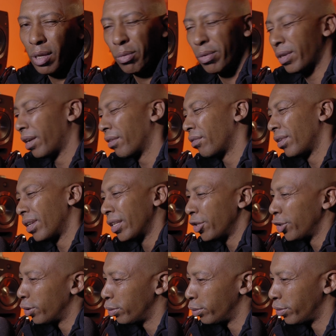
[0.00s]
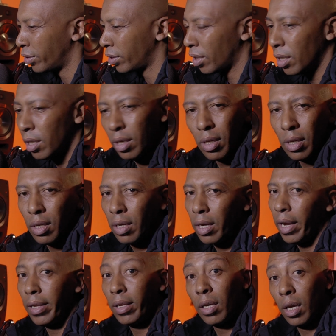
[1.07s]
I would never really use
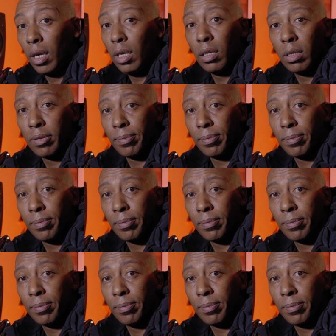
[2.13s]
8K.